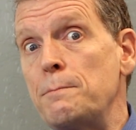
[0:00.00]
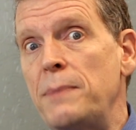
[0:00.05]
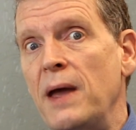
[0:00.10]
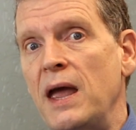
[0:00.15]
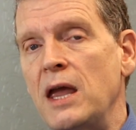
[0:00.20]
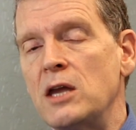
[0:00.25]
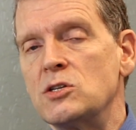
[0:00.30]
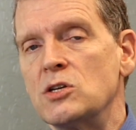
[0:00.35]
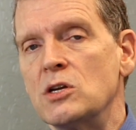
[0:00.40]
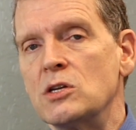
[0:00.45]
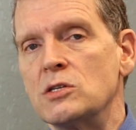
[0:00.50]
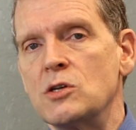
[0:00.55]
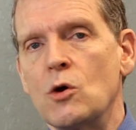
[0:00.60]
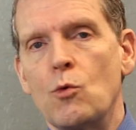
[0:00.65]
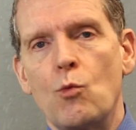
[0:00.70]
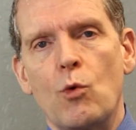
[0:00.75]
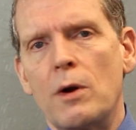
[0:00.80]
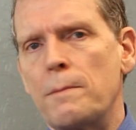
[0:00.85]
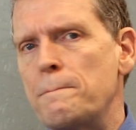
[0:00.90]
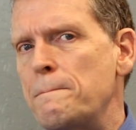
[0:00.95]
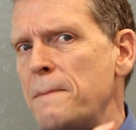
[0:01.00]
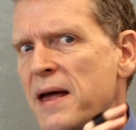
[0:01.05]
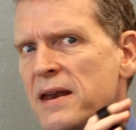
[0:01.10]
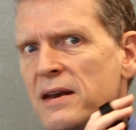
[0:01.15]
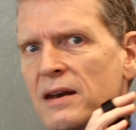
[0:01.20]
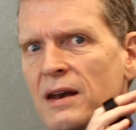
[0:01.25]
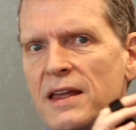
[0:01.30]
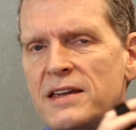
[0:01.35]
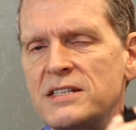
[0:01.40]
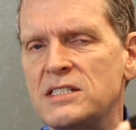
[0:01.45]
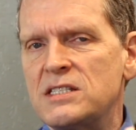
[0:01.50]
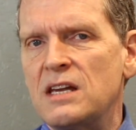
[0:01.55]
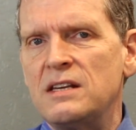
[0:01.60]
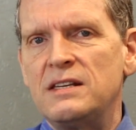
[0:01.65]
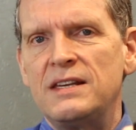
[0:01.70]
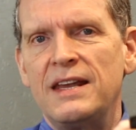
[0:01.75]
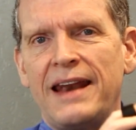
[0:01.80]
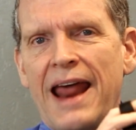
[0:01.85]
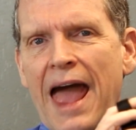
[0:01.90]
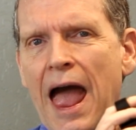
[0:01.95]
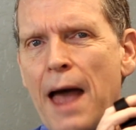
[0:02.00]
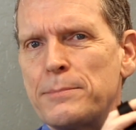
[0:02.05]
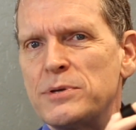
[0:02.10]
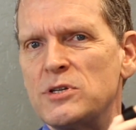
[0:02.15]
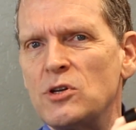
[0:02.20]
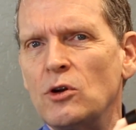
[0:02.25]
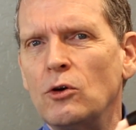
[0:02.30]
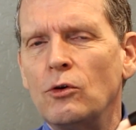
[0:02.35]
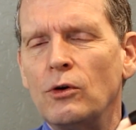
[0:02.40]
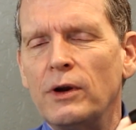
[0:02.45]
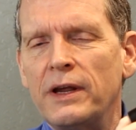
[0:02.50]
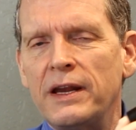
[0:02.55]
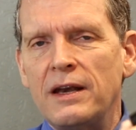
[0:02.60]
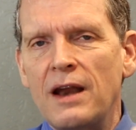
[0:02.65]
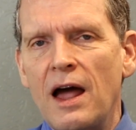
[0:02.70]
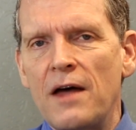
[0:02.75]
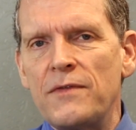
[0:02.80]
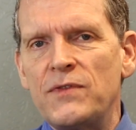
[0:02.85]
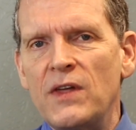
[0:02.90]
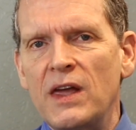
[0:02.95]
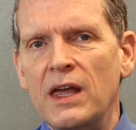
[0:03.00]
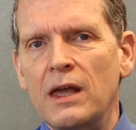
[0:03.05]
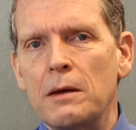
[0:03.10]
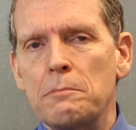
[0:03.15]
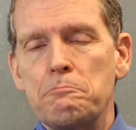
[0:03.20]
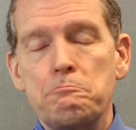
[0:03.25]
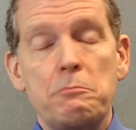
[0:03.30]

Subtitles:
patients where Benlysta did absolutely nothing,